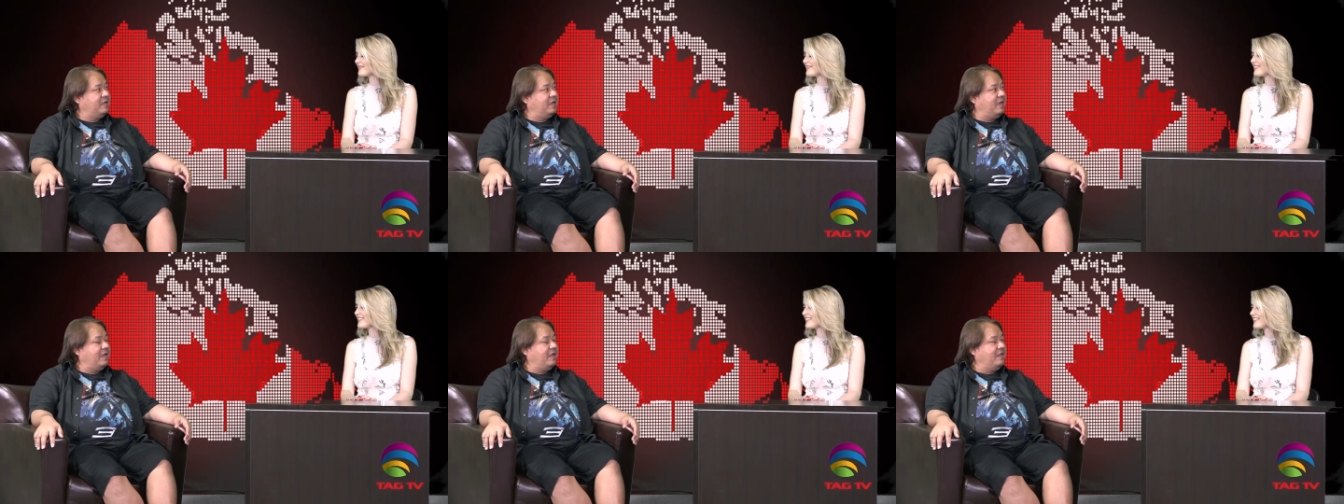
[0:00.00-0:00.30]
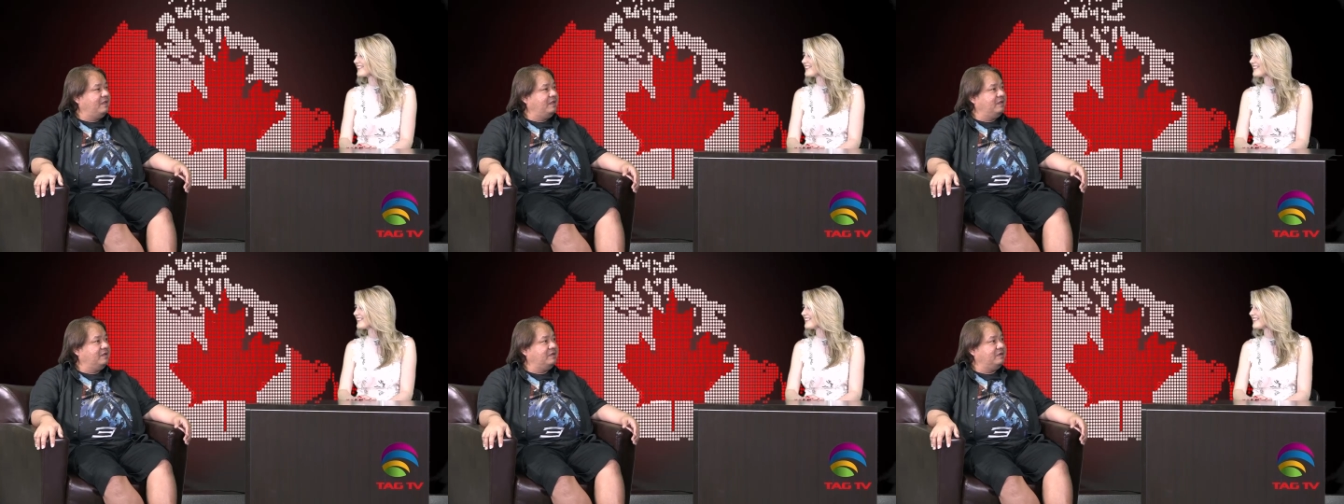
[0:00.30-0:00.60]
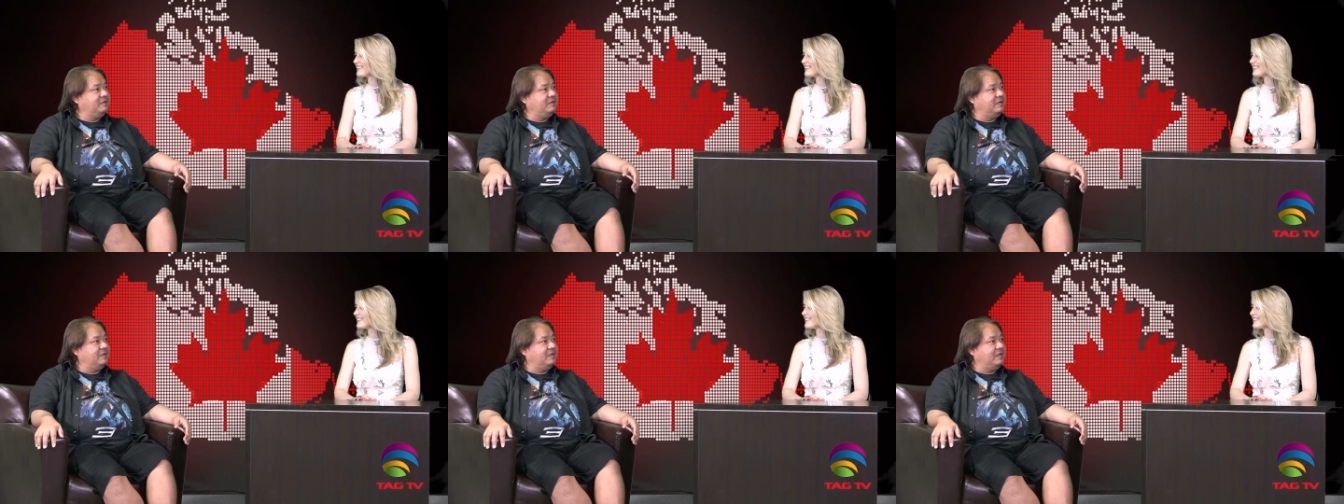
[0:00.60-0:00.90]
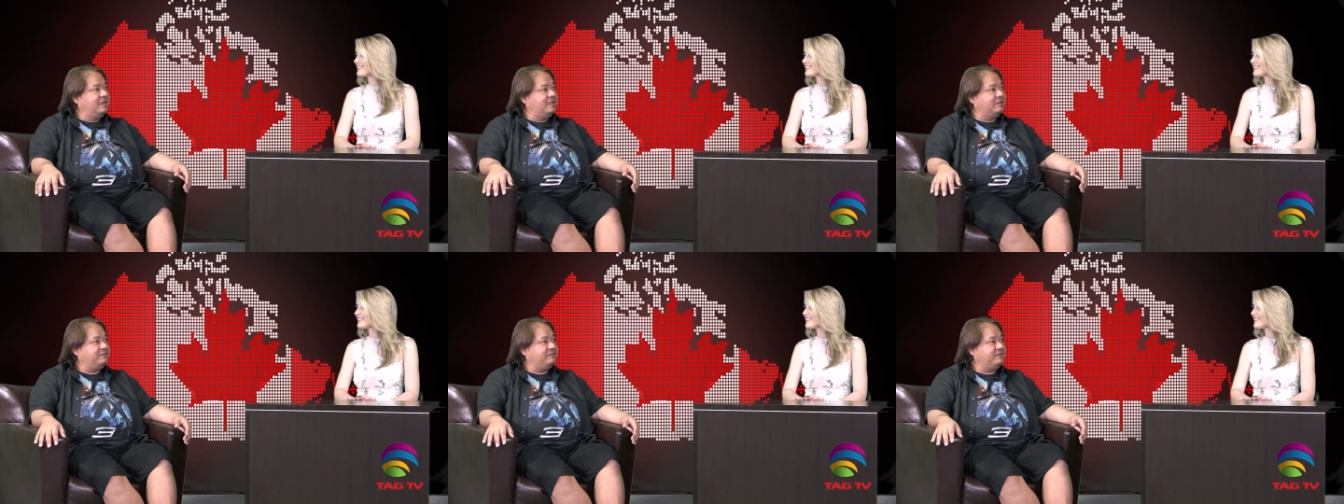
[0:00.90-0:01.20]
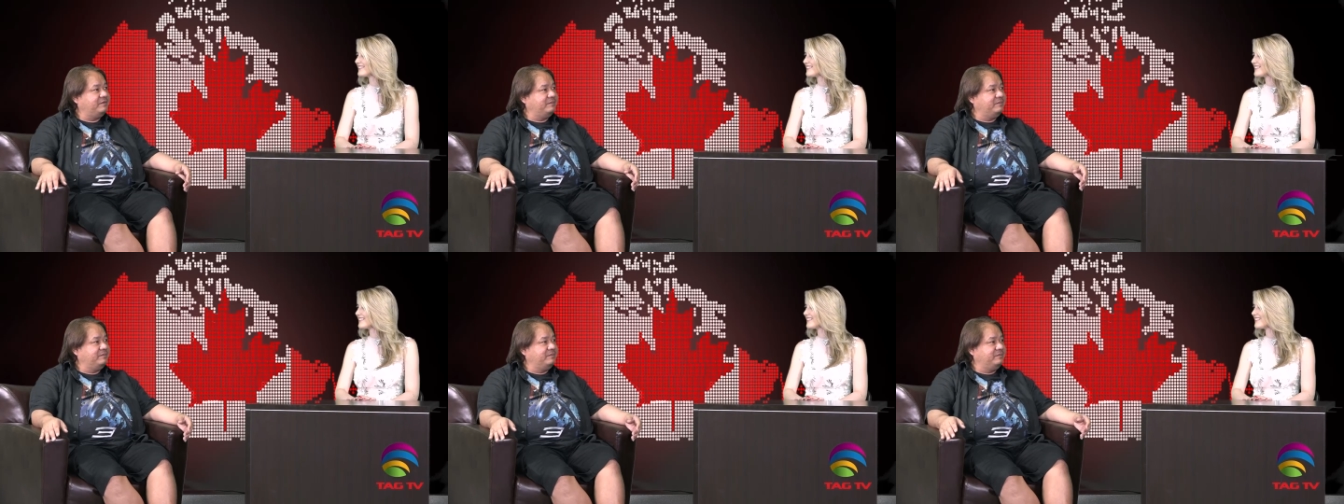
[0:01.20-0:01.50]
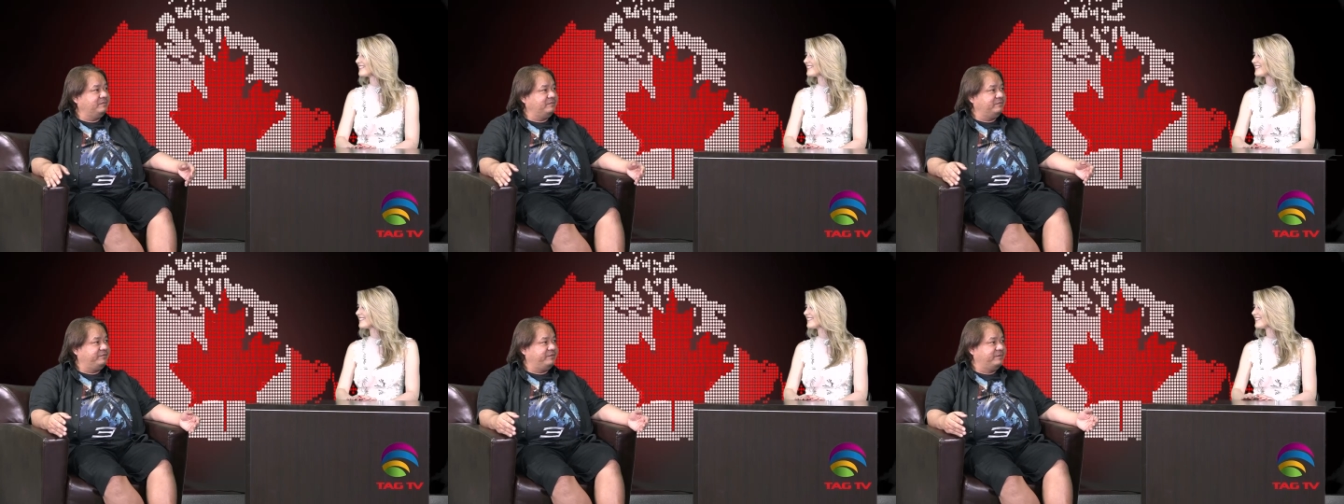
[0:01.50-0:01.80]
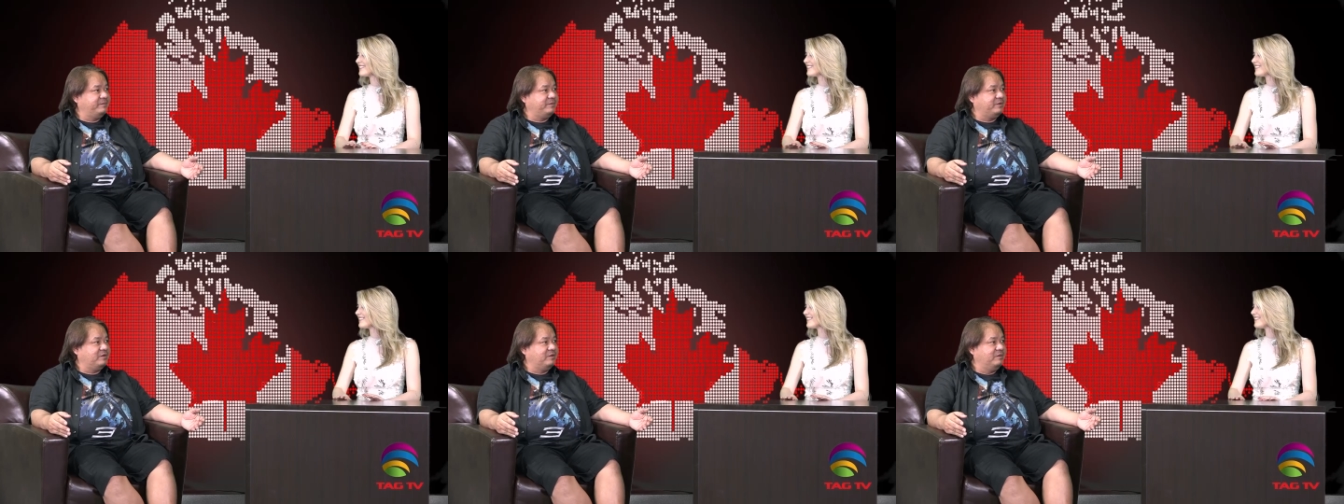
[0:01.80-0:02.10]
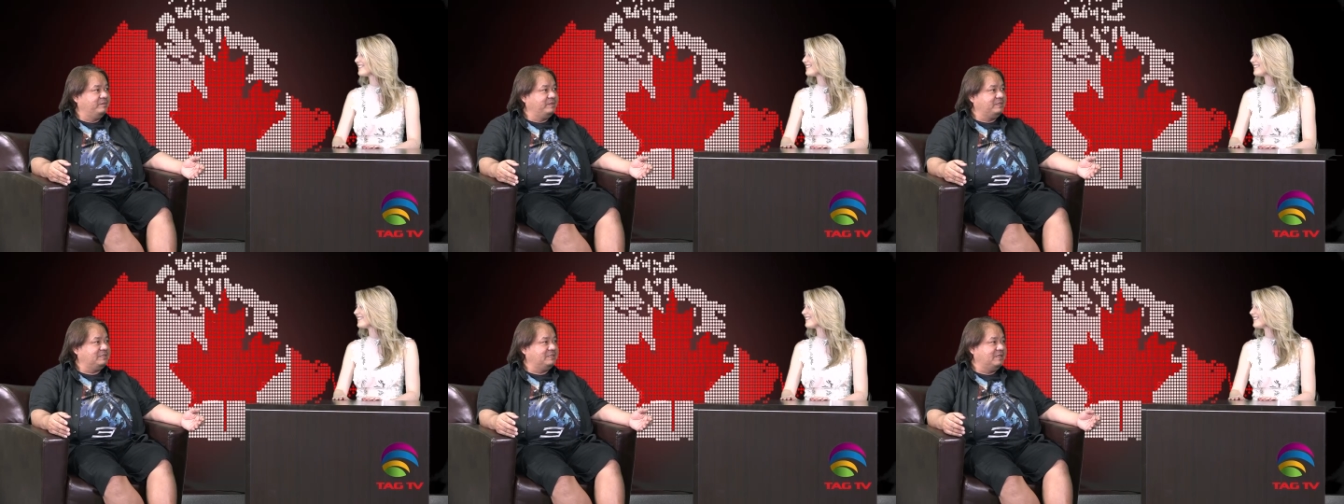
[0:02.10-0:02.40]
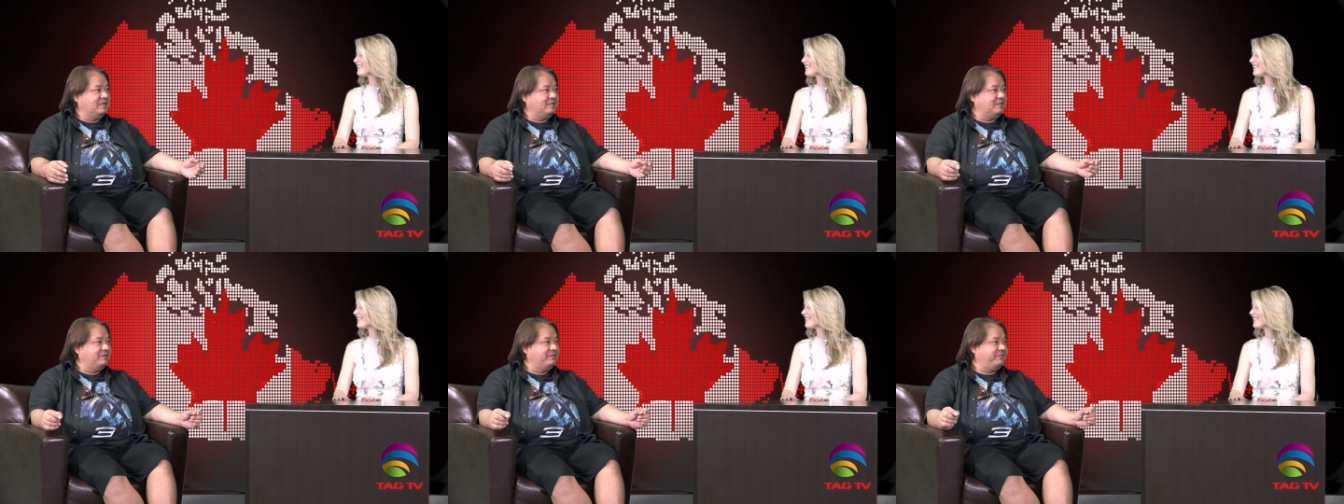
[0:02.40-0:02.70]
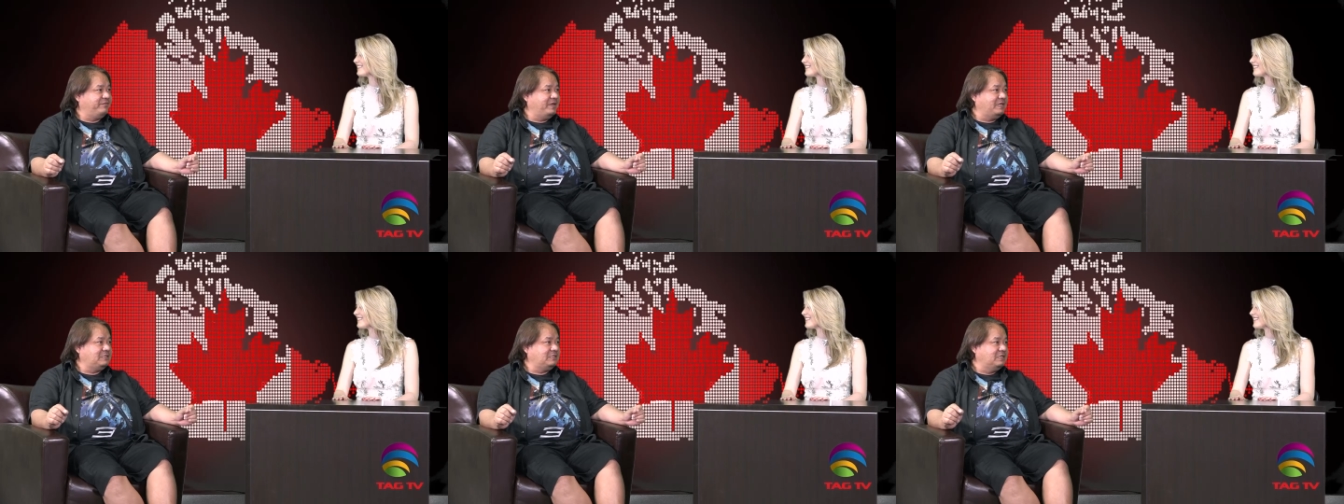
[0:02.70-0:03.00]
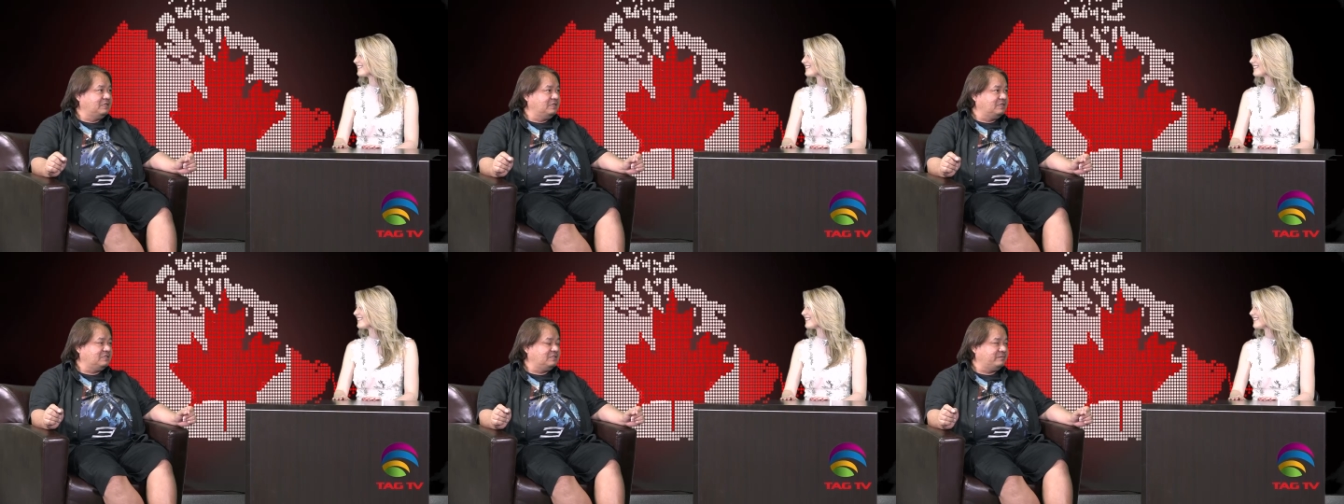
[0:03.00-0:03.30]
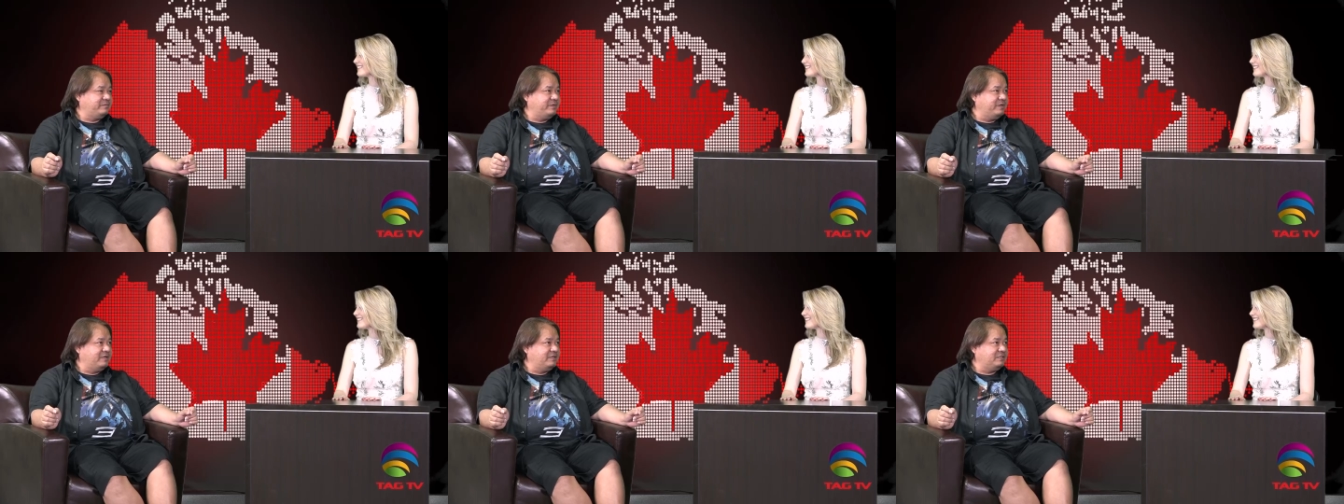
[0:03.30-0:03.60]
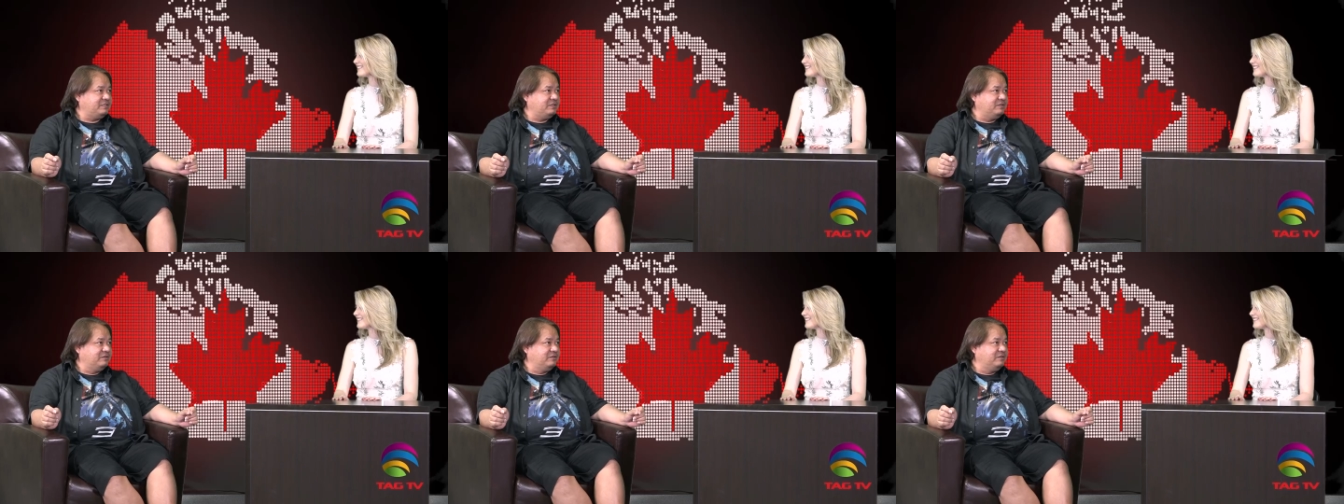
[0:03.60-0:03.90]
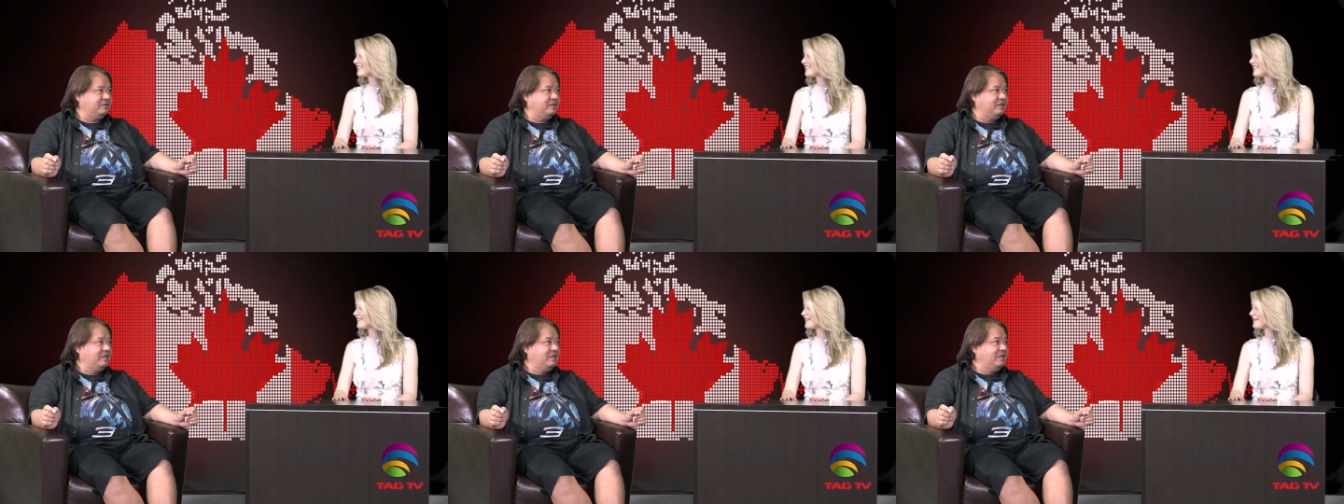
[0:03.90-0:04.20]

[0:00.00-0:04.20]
I learned a lot from from comics, like the facial expression,